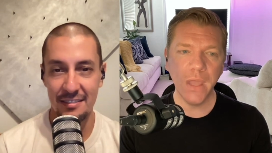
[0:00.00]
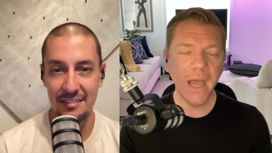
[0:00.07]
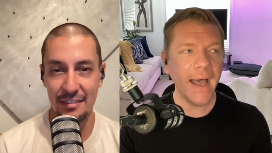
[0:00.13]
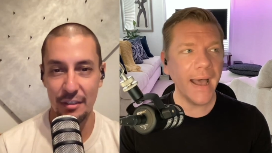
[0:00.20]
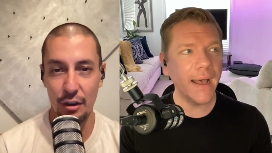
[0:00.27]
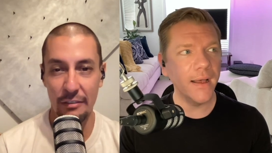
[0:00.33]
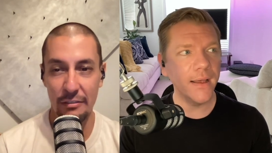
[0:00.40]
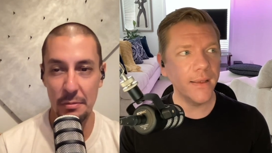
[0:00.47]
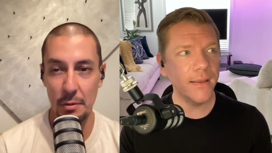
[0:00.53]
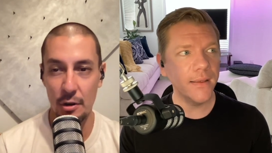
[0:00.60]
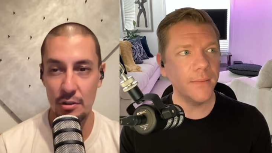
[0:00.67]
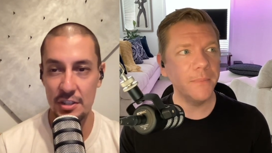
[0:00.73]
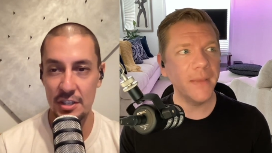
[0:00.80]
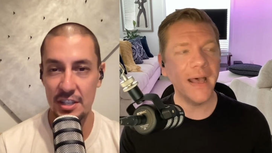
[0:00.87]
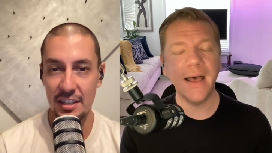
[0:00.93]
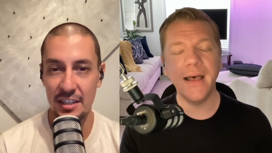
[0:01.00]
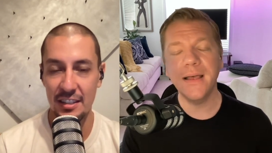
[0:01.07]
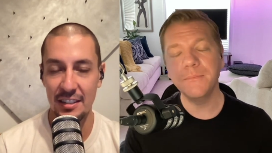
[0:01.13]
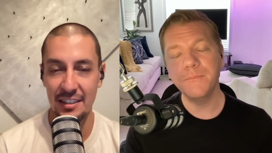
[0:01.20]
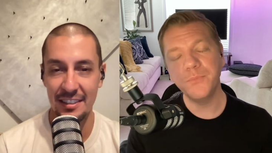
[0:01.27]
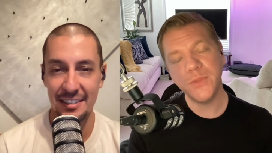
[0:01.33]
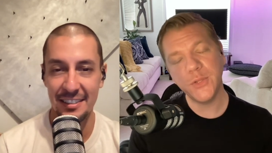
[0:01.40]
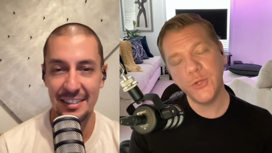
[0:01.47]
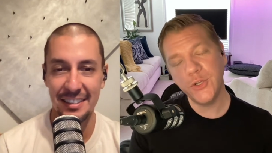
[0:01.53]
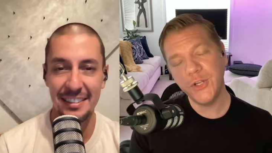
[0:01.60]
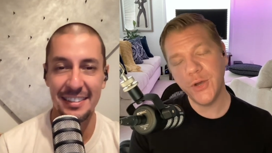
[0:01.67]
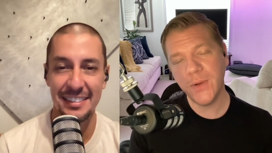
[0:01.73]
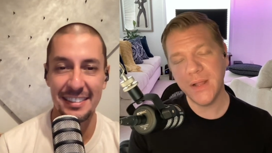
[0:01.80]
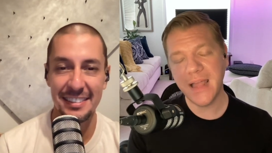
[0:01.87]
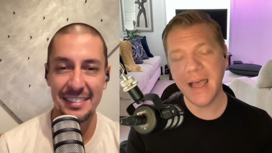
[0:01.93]
Speaker 1: or have um, approached? Uh, you
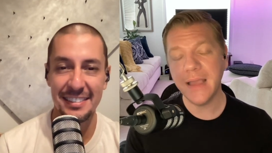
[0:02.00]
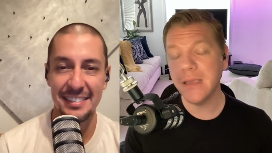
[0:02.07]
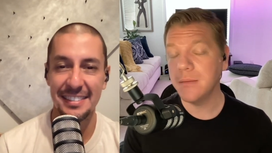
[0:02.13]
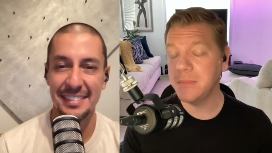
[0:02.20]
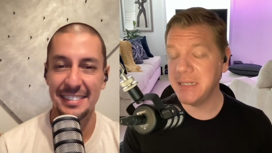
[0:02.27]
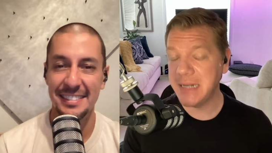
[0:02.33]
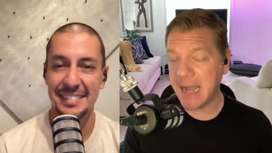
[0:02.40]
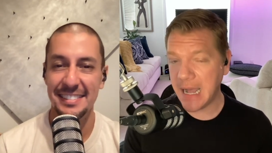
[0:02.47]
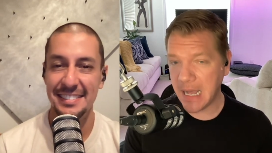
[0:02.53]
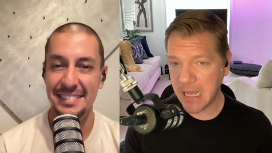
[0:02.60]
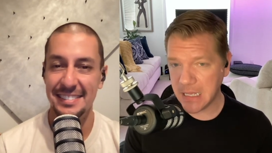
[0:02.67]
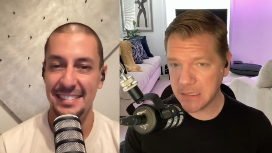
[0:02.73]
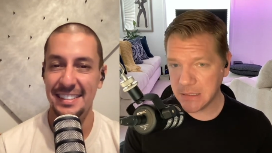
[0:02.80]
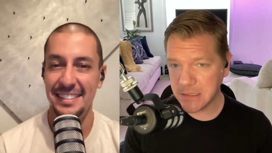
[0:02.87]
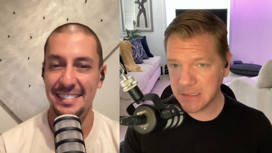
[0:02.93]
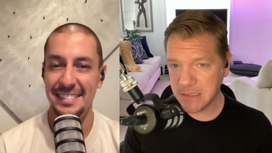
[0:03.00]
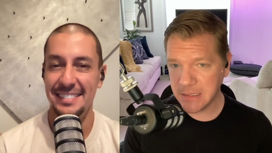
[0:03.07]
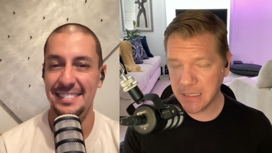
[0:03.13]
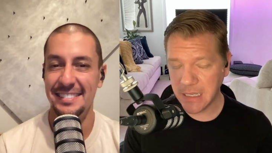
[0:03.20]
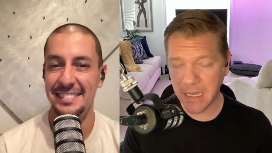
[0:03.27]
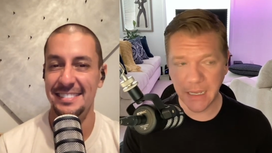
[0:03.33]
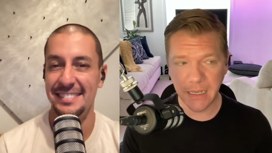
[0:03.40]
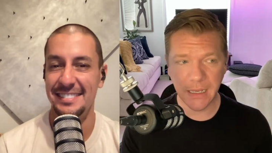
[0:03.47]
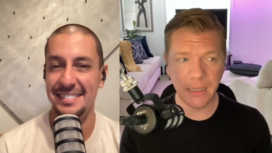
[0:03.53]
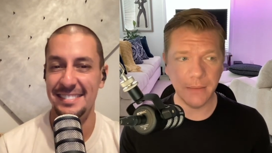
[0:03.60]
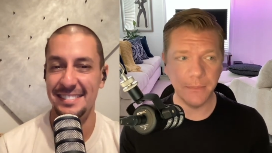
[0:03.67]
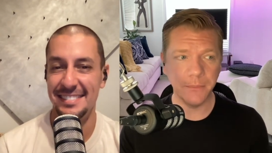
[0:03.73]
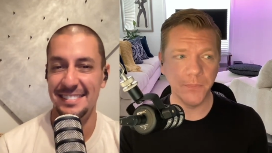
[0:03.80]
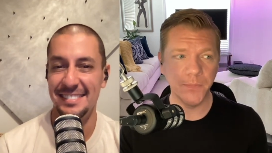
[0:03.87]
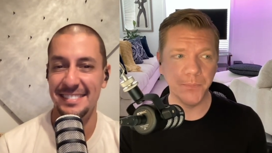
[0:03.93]
know what? I am not.
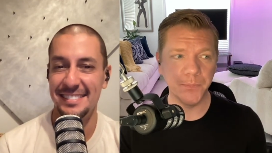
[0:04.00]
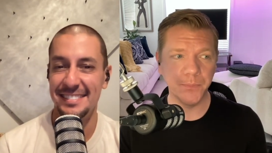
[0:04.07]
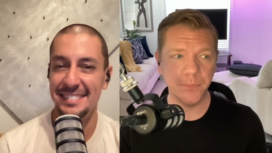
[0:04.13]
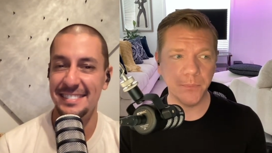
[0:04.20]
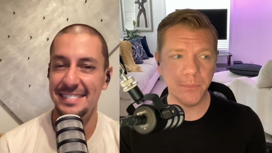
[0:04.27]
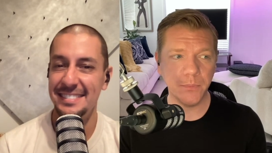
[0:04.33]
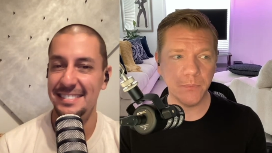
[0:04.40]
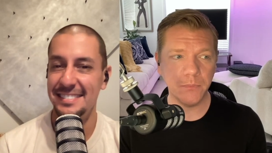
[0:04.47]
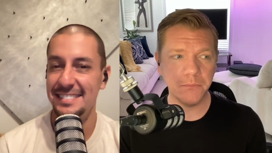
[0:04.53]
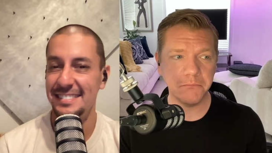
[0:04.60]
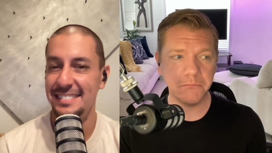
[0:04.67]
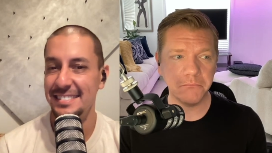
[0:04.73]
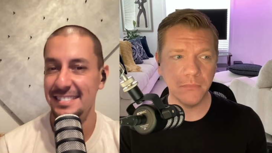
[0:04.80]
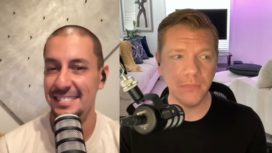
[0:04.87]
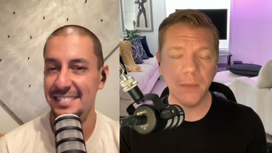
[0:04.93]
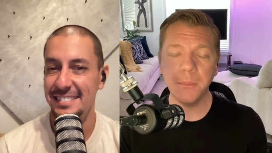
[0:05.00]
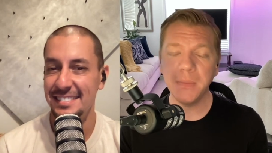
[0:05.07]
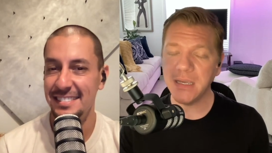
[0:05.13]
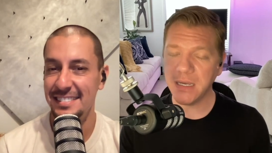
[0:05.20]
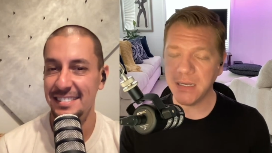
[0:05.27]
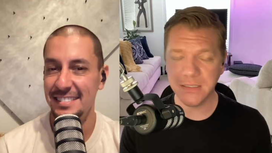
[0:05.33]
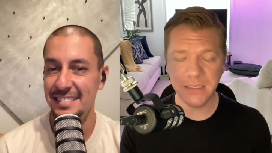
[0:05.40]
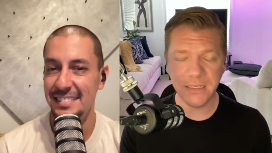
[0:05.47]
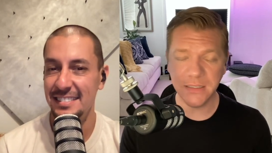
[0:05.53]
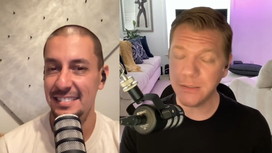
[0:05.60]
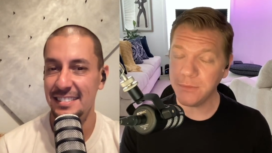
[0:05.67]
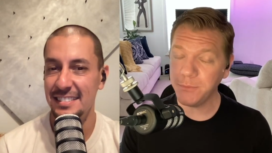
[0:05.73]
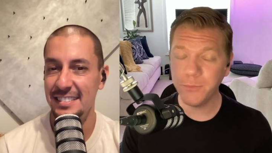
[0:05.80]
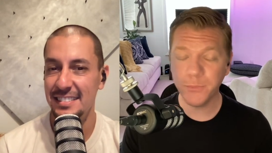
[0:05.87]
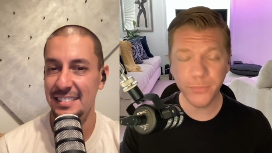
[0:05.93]
Um, because
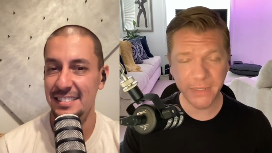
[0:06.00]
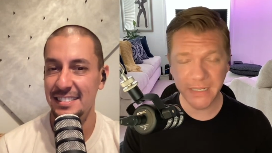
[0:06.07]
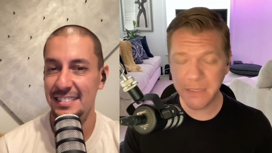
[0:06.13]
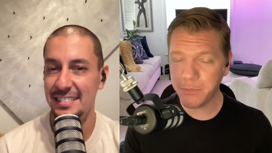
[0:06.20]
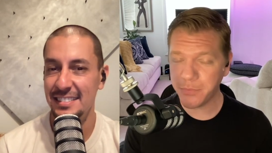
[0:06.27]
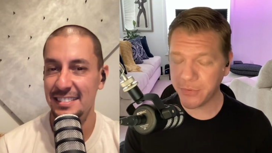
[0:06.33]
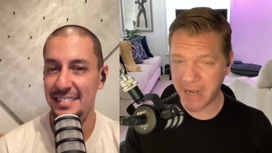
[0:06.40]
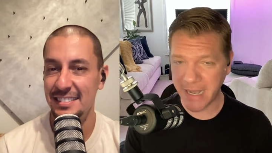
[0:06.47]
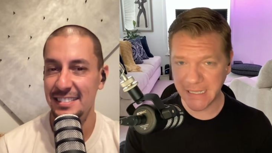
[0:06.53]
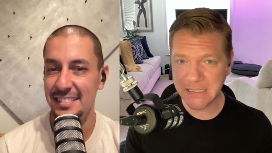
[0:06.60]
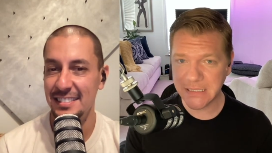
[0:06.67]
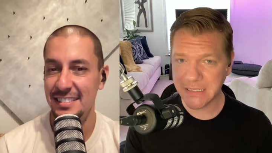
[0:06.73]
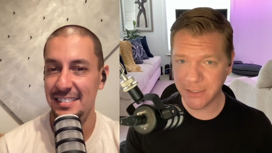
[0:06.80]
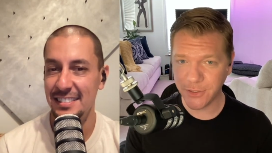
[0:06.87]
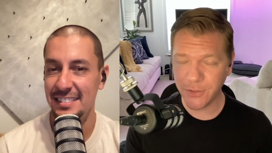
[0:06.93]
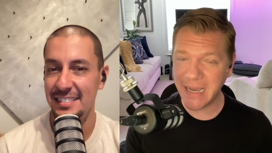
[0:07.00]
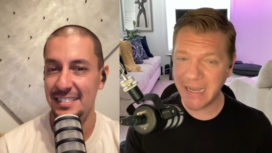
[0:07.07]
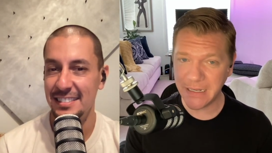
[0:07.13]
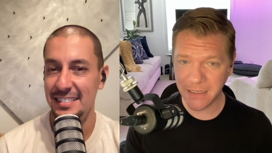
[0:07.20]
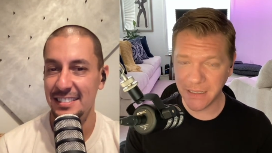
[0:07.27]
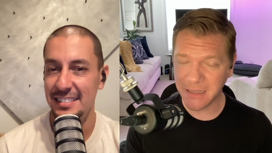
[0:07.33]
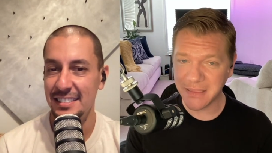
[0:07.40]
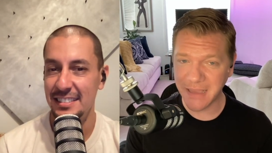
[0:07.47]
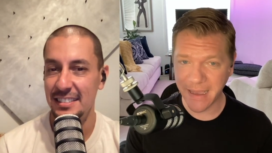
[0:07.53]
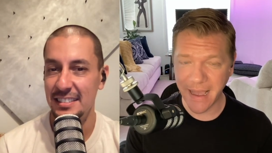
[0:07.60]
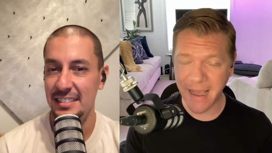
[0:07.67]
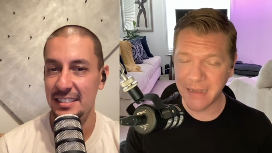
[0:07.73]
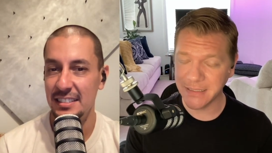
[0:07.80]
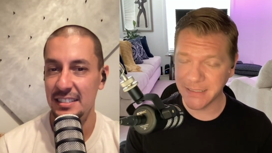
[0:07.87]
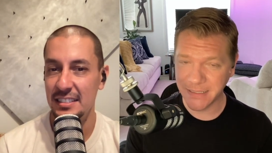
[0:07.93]
it's pretty pricey. You got to get
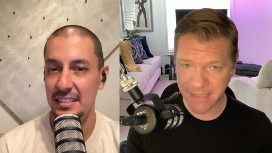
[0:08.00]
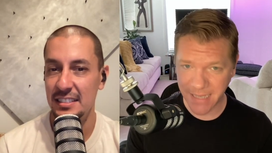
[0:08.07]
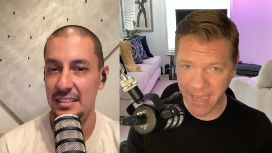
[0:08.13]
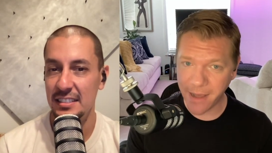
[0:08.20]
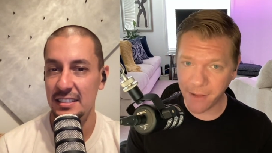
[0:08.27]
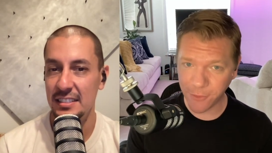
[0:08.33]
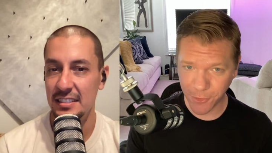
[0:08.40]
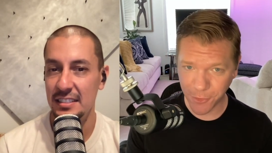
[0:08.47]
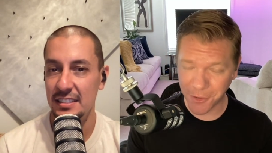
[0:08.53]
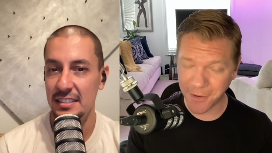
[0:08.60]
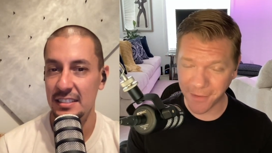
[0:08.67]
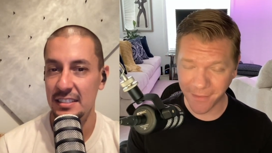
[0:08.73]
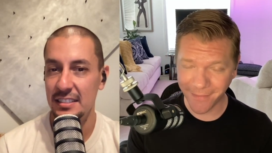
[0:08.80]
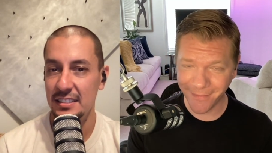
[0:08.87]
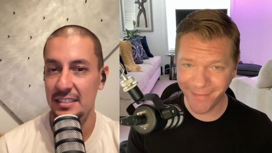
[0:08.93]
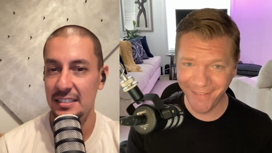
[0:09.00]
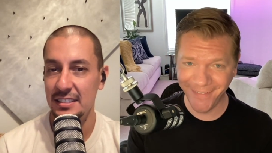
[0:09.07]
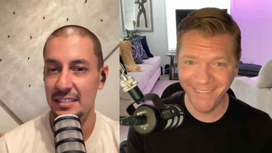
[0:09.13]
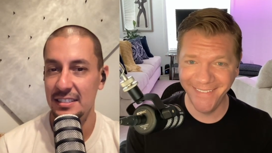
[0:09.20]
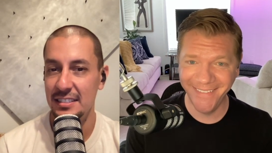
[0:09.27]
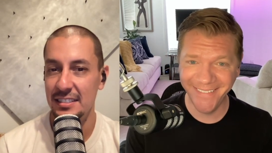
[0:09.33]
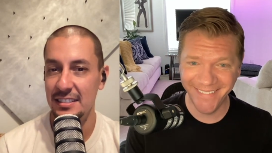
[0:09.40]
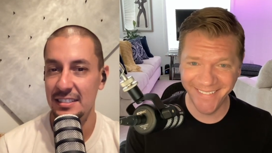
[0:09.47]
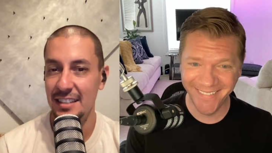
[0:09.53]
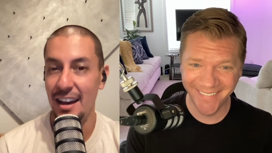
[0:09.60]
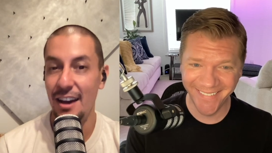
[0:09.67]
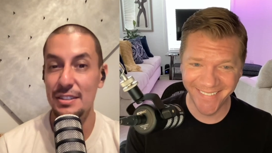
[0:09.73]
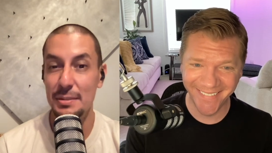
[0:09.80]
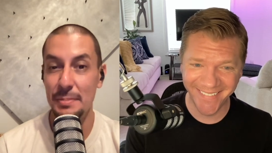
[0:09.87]
that on sale, girl. I was